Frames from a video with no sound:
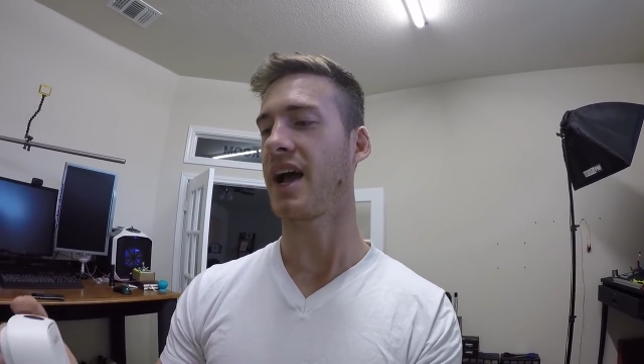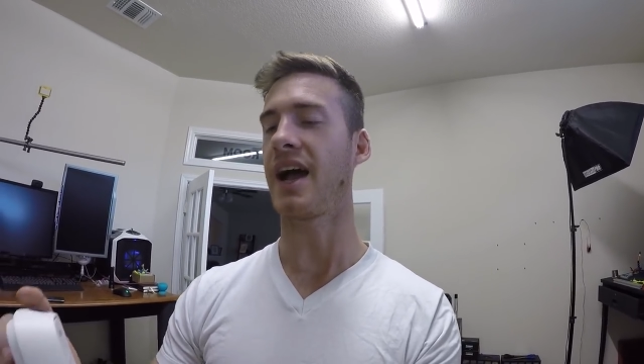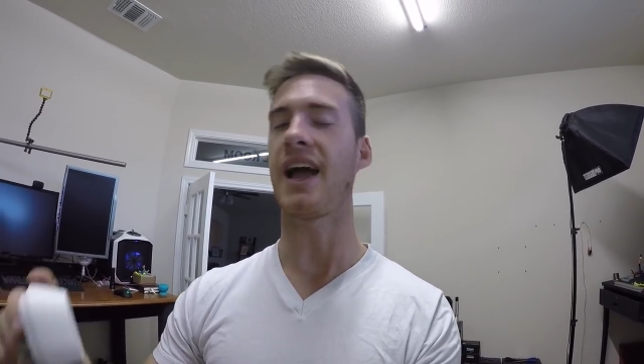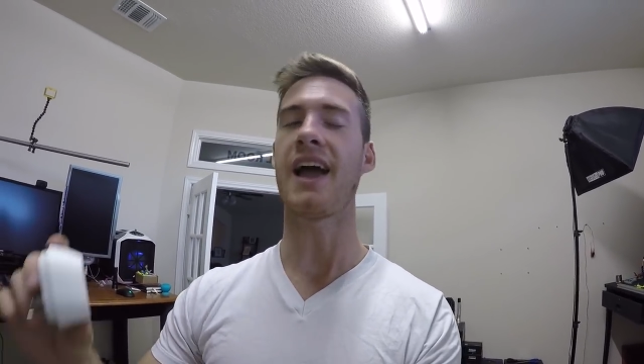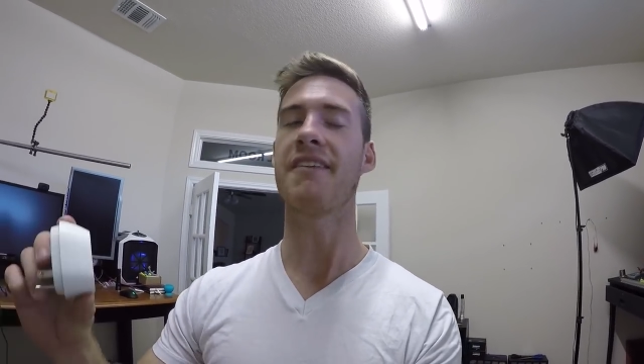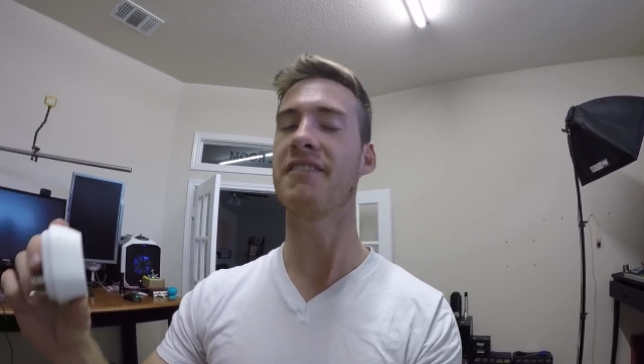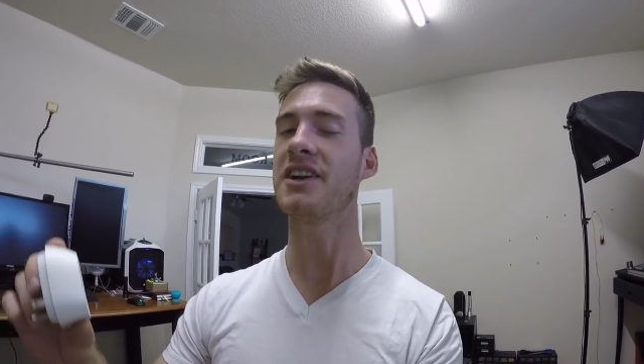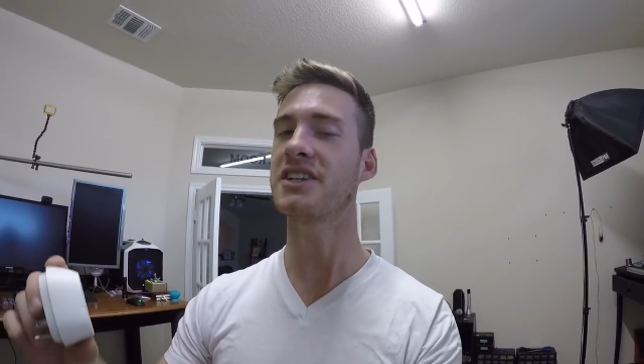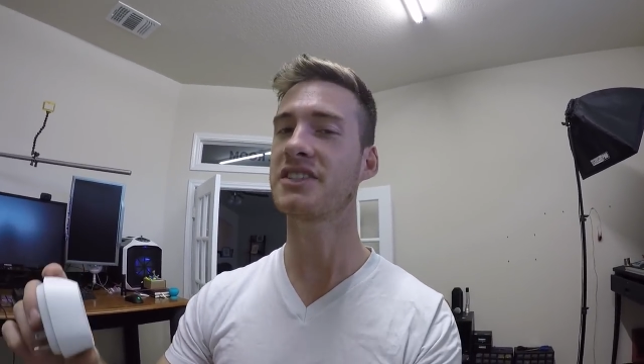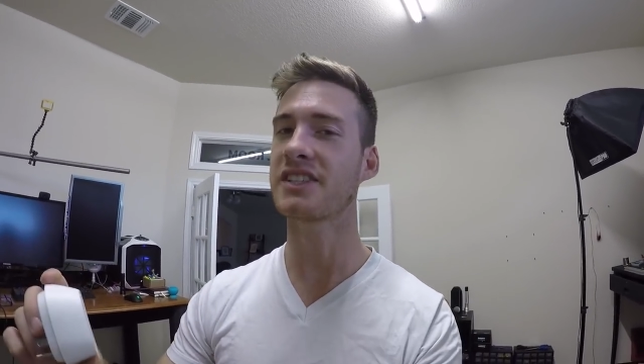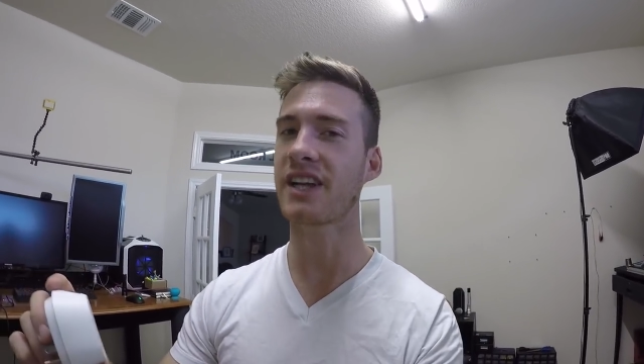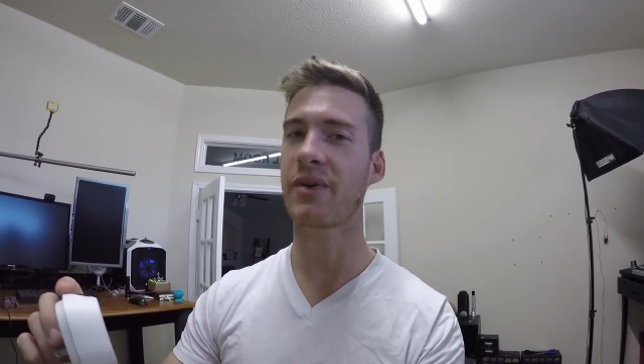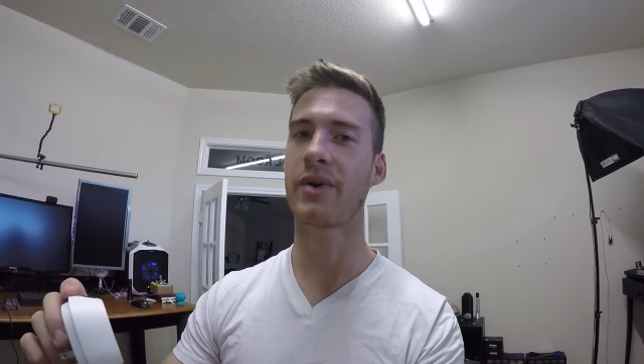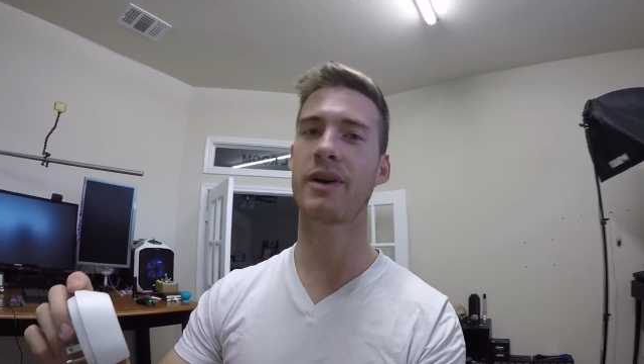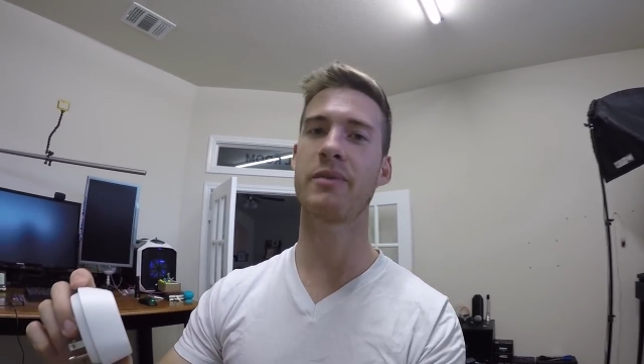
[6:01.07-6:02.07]
Uh,
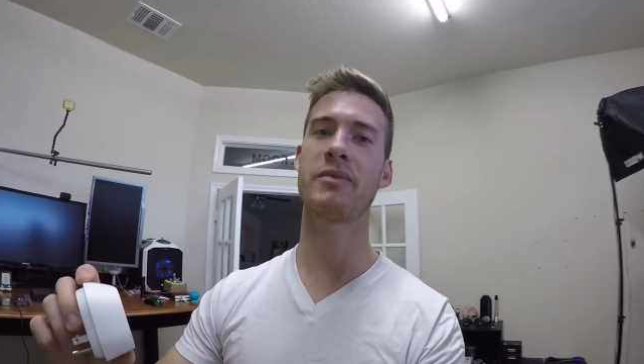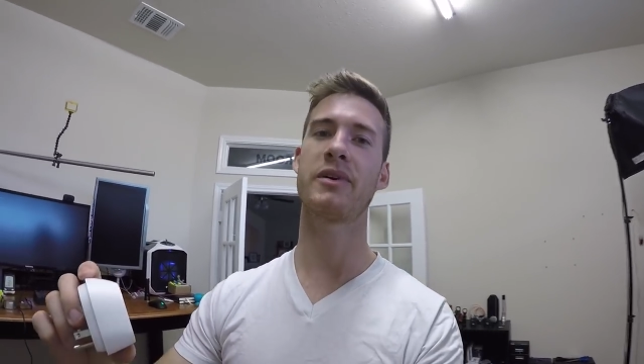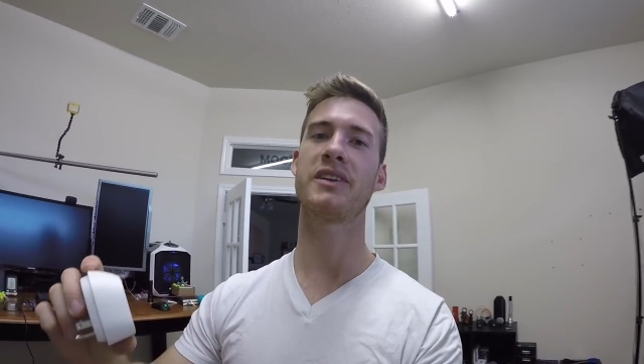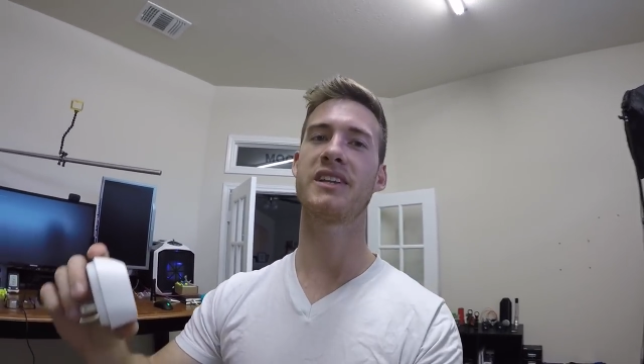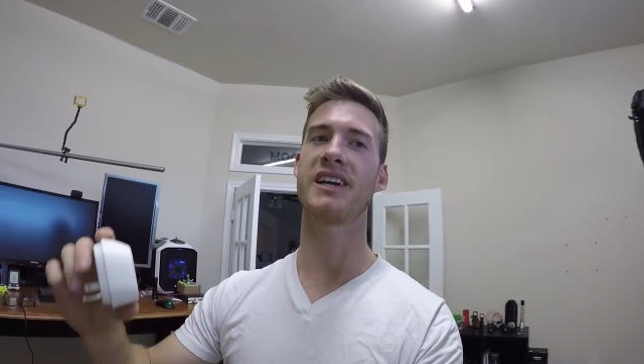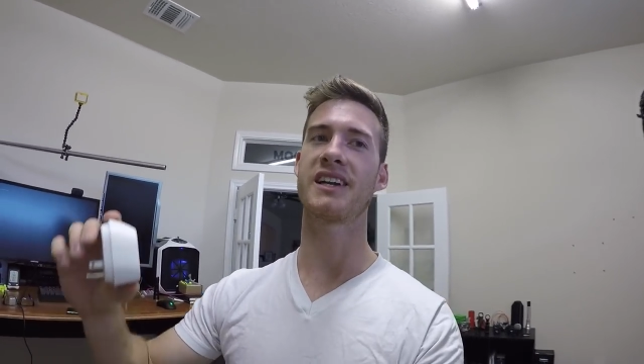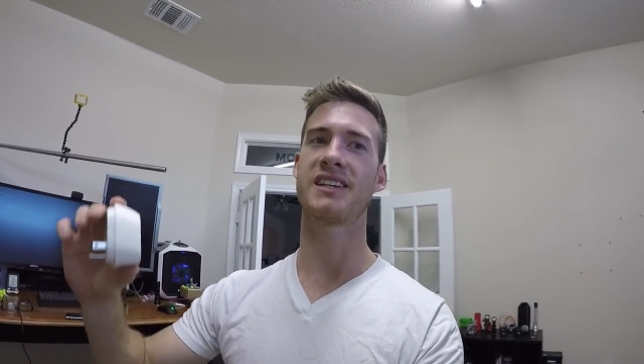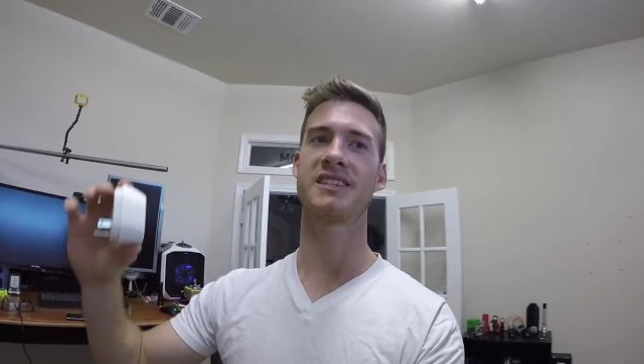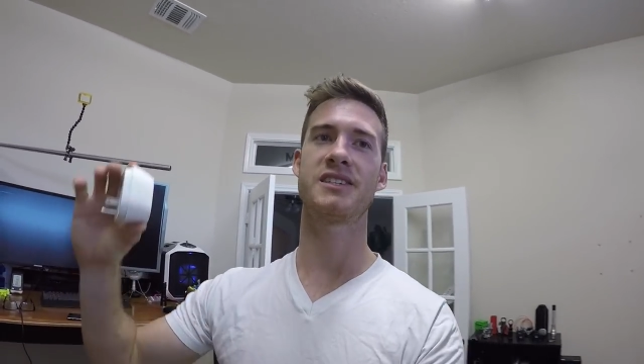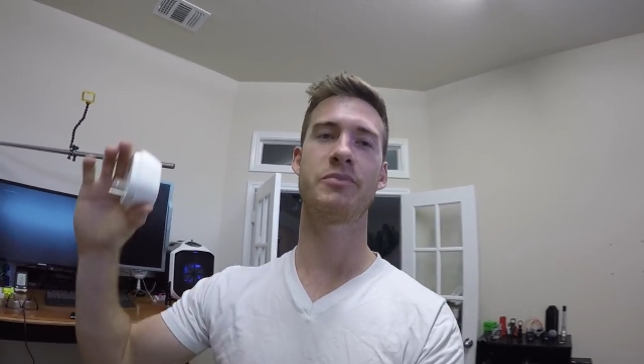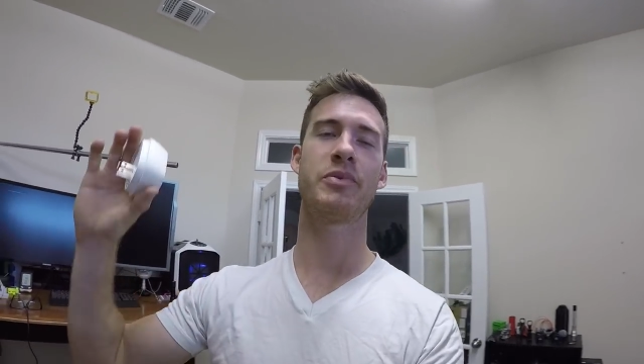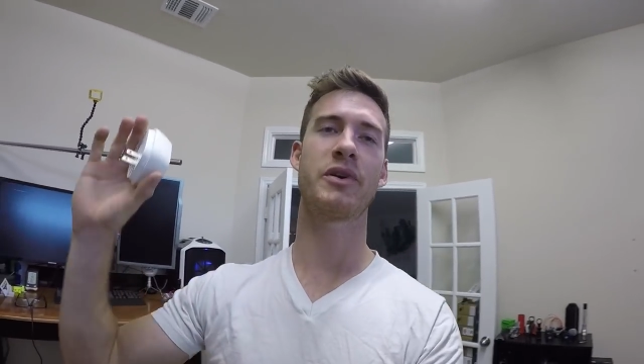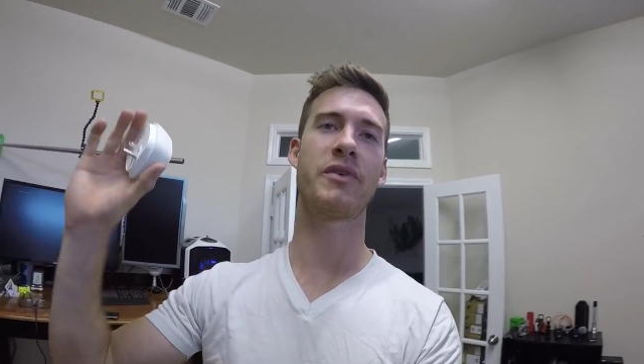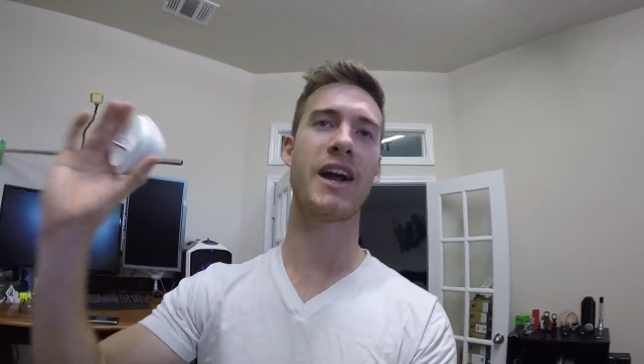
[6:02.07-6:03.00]
eventually I want to be able to like to put a